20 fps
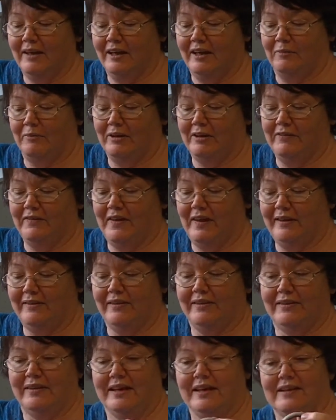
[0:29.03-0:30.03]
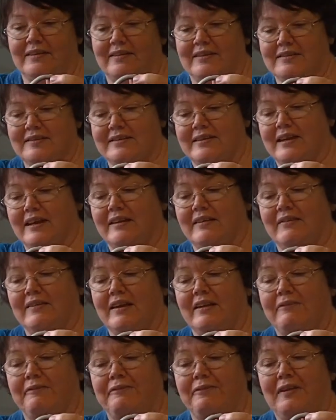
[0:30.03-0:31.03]
And one of the other things is
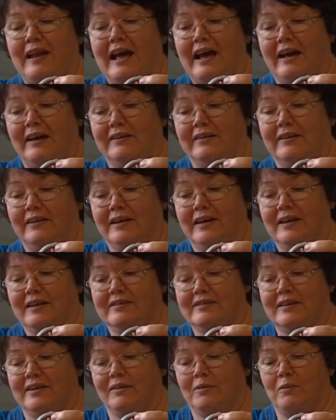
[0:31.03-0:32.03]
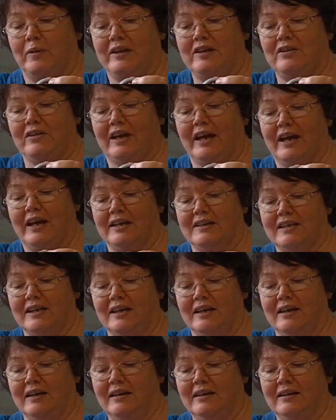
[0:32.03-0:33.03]
they're flat, so that when you're
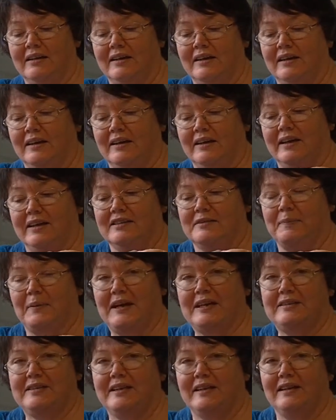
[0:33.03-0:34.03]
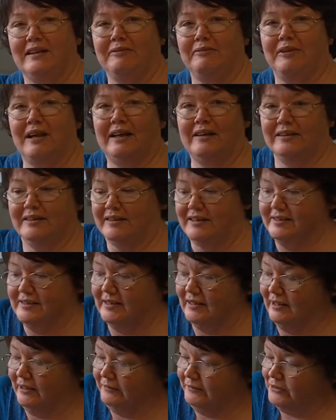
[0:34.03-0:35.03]
cutting, it's basically flat. It
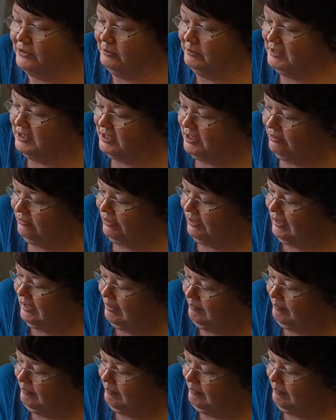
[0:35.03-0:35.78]
doesn't lift your material